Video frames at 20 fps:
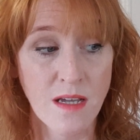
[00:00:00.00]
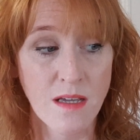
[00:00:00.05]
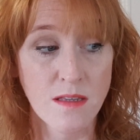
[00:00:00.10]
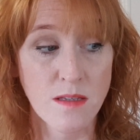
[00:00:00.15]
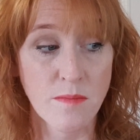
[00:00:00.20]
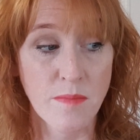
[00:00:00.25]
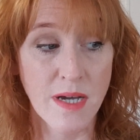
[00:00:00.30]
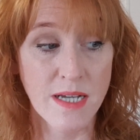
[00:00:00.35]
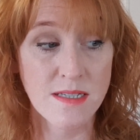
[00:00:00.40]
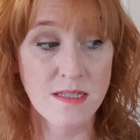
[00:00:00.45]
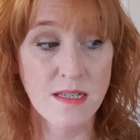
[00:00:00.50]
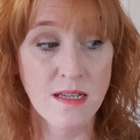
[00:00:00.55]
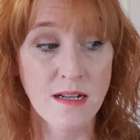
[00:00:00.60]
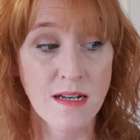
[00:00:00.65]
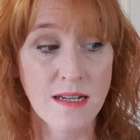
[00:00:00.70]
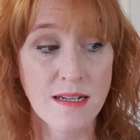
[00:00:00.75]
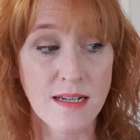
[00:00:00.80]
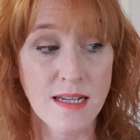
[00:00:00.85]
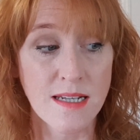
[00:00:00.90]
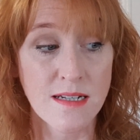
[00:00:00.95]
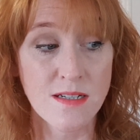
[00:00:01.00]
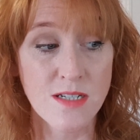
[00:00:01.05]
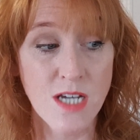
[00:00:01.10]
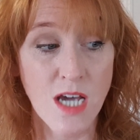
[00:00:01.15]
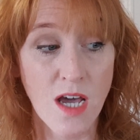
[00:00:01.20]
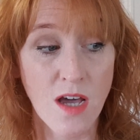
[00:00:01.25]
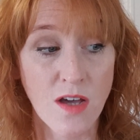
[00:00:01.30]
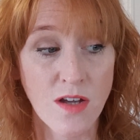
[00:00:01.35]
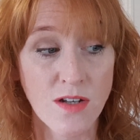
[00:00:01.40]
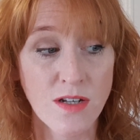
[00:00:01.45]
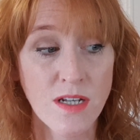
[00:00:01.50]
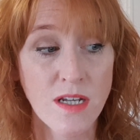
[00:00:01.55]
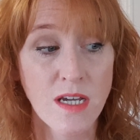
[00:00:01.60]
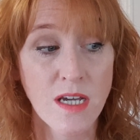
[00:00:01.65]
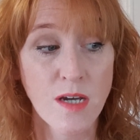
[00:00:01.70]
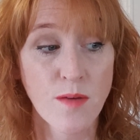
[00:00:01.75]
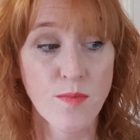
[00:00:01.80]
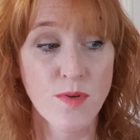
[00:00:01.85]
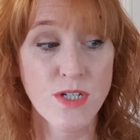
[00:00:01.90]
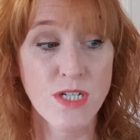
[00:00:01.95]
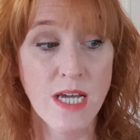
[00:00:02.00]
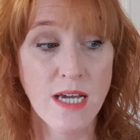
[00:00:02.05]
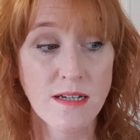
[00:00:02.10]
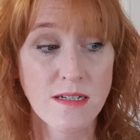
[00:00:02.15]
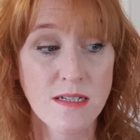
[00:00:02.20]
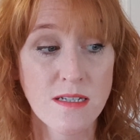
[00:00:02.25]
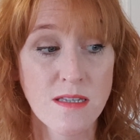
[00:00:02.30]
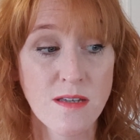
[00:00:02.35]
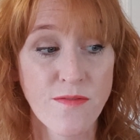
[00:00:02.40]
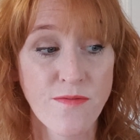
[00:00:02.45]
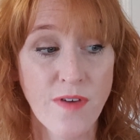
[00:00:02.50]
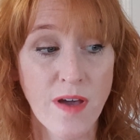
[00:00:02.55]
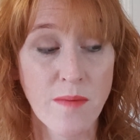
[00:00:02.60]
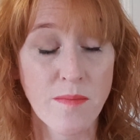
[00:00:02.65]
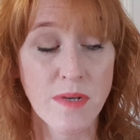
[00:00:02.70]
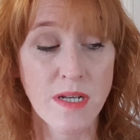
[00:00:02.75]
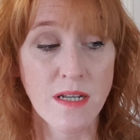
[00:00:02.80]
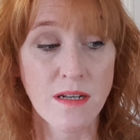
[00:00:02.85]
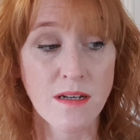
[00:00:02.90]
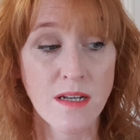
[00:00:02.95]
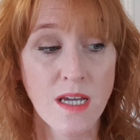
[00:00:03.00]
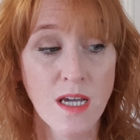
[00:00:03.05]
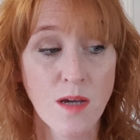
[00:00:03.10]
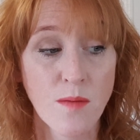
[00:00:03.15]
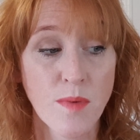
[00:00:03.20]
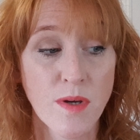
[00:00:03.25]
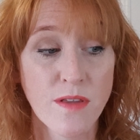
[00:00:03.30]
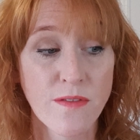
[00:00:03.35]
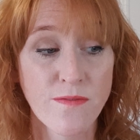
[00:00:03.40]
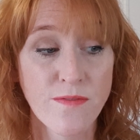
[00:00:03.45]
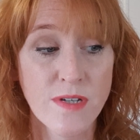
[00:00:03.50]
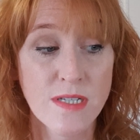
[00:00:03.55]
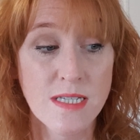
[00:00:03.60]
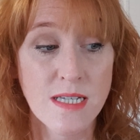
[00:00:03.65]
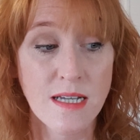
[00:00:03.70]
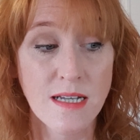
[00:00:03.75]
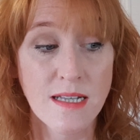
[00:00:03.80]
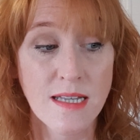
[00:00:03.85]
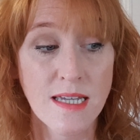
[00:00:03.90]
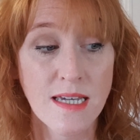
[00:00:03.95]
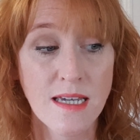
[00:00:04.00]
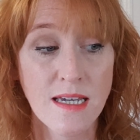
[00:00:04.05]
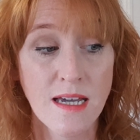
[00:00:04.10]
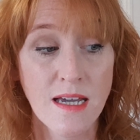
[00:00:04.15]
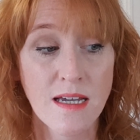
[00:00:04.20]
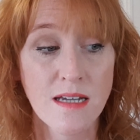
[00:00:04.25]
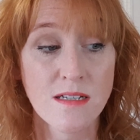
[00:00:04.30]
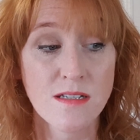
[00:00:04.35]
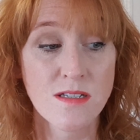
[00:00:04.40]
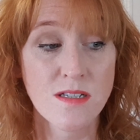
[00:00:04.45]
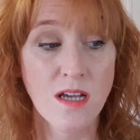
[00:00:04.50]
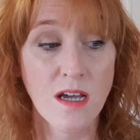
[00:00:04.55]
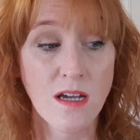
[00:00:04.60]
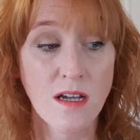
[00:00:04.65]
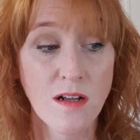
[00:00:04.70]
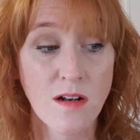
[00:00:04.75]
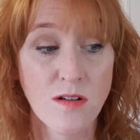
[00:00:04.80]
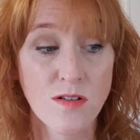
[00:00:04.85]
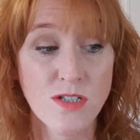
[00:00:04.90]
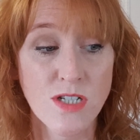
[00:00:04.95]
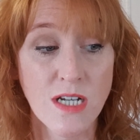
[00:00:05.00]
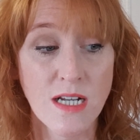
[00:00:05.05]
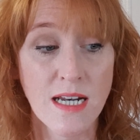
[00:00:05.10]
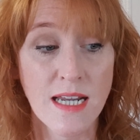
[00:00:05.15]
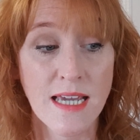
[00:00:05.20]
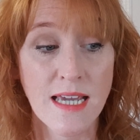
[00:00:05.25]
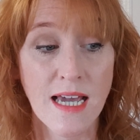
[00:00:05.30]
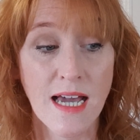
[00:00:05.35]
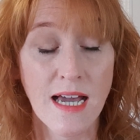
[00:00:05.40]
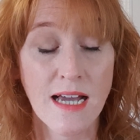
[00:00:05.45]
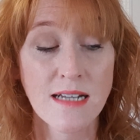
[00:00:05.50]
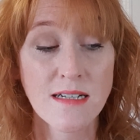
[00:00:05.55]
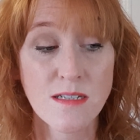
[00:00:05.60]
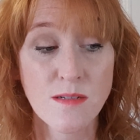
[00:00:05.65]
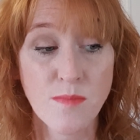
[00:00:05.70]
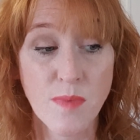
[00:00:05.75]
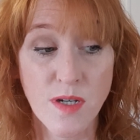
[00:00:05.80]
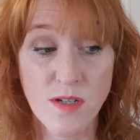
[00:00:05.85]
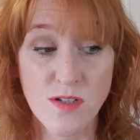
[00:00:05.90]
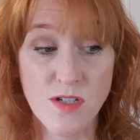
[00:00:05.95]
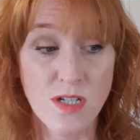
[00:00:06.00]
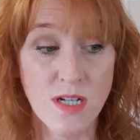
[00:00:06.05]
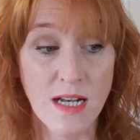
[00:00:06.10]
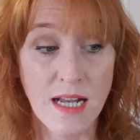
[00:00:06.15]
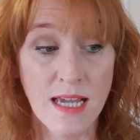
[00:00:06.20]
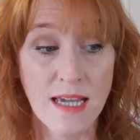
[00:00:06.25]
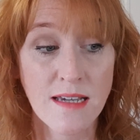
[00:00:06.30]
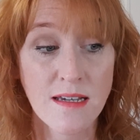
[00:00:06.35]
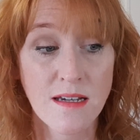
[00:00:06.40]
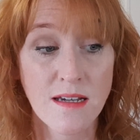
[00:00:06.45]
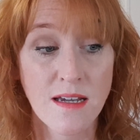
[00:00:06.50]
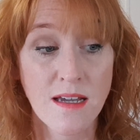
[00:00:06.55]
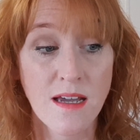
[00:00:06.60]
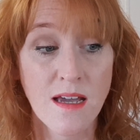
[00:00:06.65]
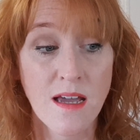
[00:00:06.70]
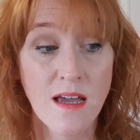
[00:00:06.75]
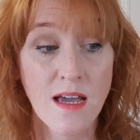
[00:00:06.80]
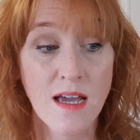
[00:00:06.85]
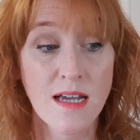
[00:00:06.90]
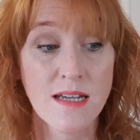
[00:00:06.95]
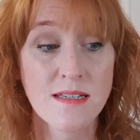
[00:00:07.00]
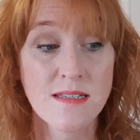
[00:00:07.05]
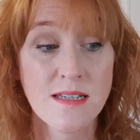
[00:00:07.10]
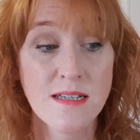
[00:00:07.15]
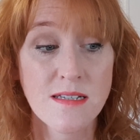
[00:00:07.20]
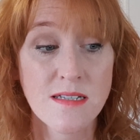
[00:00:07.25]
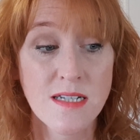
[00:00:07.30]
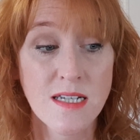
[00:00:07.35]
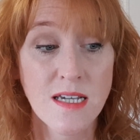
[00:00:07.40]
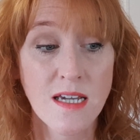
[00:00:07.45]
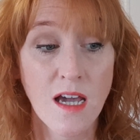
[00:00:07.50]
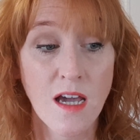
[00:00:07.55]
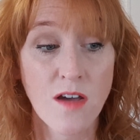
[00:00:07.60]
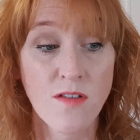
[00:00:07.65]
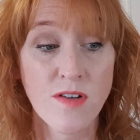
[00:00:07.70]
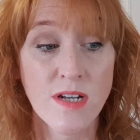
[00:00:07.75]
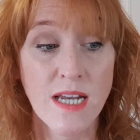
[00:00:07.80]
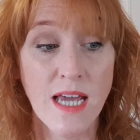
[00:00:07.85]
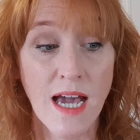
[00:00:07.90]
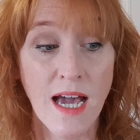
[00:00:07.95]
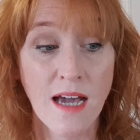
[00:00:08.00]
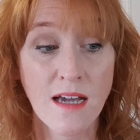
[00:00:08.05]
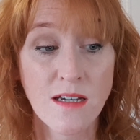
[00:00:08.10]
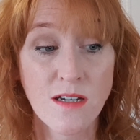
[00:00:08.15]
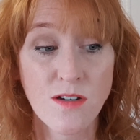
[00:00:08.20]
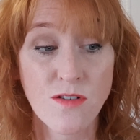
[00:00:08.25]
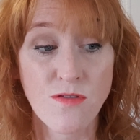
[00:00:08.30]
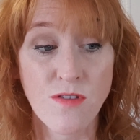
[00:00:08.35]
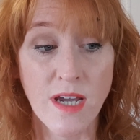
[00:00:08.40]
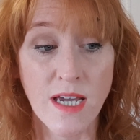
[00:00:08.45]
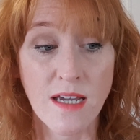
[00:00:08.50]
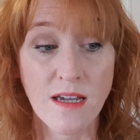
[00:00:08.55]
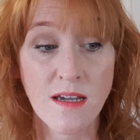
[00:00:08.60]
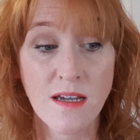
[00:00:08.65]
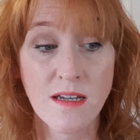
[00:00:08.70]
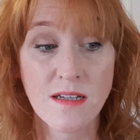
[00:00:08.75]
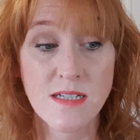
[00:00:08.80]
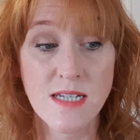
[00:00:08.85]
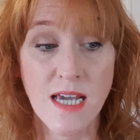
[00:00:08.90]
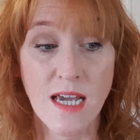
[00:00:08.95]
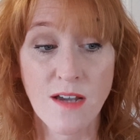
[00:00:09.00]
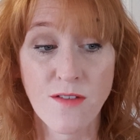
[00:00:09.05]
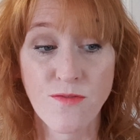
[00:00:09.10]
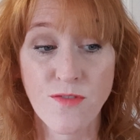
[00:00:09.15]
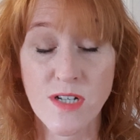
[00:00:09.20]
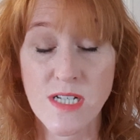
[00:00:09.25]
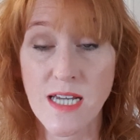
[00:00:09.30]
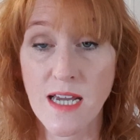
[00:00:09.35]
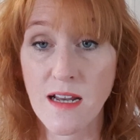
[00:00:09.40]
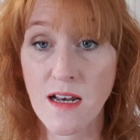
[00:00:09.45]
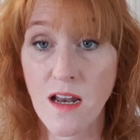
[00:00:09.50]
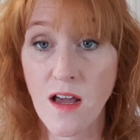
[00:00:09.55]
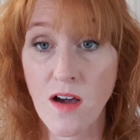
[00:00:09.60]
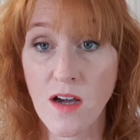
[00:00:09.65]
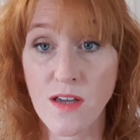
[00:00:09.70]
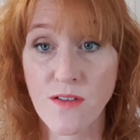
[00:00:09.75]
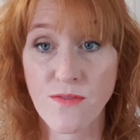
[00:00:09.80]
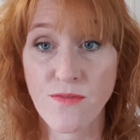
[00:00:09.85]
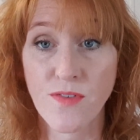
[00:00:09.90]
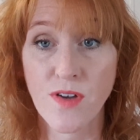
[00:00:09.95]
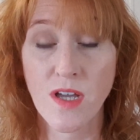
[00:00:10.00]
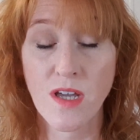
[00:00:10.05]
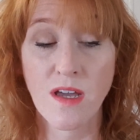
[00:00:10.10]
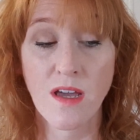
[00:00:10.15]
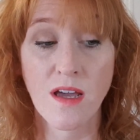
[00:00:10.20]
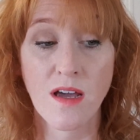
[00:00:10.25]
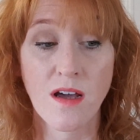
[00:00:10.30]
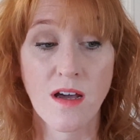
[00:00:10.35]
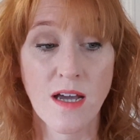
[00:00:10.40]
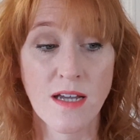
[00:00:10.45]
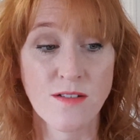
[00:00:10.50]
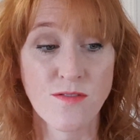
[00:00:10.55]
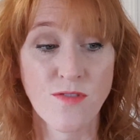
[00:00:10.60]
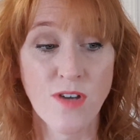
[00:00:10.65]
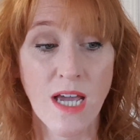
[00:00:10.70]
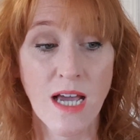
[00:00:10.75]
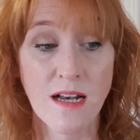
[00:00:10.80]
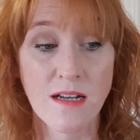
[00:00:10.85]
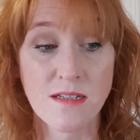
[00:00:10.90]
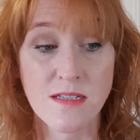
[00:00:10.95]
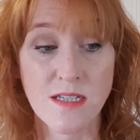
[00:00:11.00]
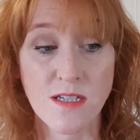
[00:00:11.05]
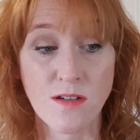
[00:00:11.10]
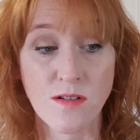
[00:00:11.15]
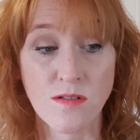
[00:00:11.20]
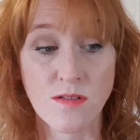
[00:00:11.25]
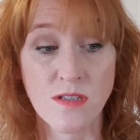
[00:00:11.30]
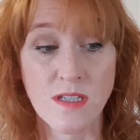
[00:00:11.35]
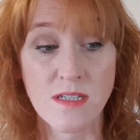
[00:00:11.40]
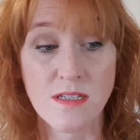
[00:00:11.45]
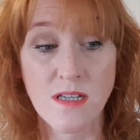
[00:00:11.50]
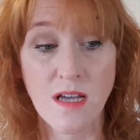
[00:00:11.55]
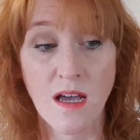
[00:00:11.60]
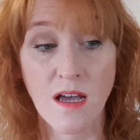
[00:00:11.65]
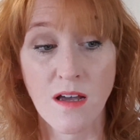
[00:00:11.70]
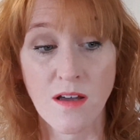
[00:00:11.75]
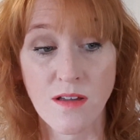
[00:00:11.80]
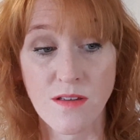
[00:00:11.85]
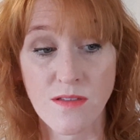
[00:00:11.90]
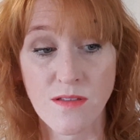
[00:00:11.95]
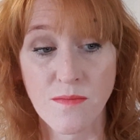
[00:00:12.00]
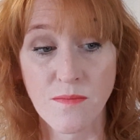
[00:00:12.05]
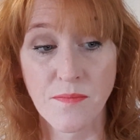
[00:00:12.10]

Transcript: The masculine, in turn, protected the feminine both physically, psychologically, and emotionally, assisting her in anchoring to everyday life and reality on this earth.